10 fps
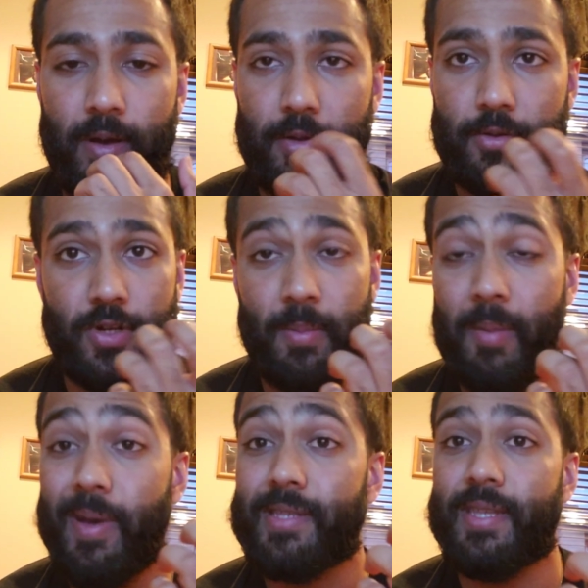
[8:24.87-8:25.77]
I'll try
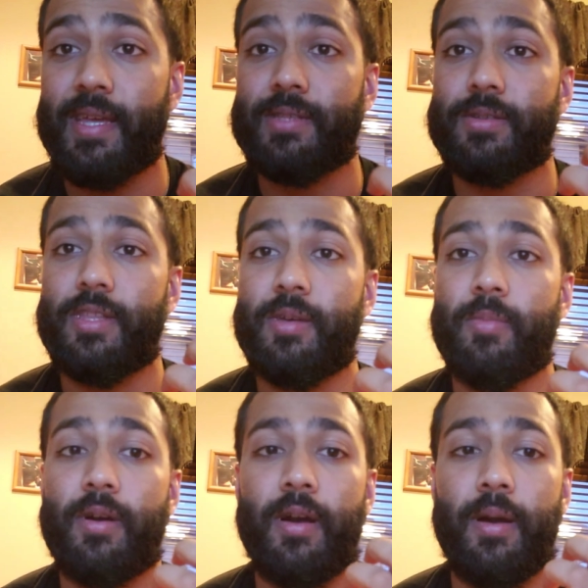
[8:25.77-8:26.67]
my best to answer
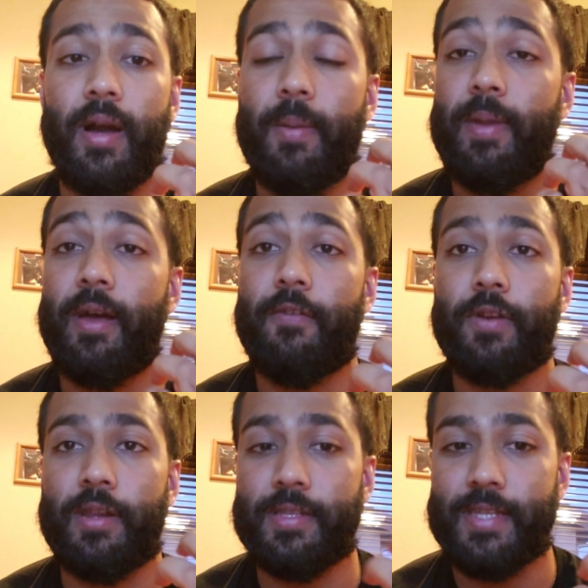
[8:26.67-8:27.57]
them. I'm not ever
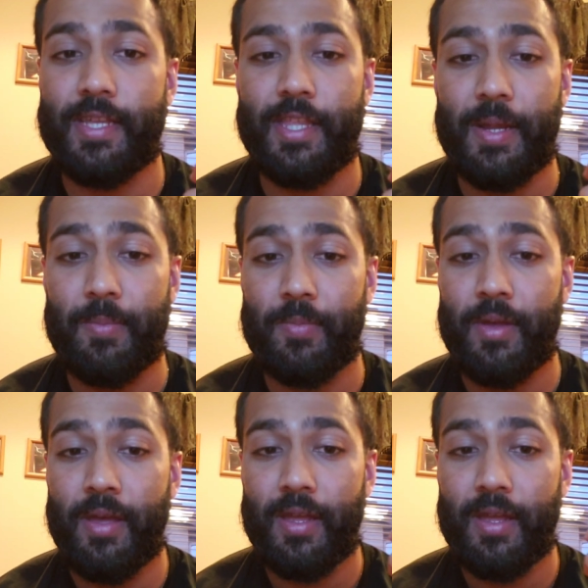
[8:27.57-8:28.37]
going to say that I'm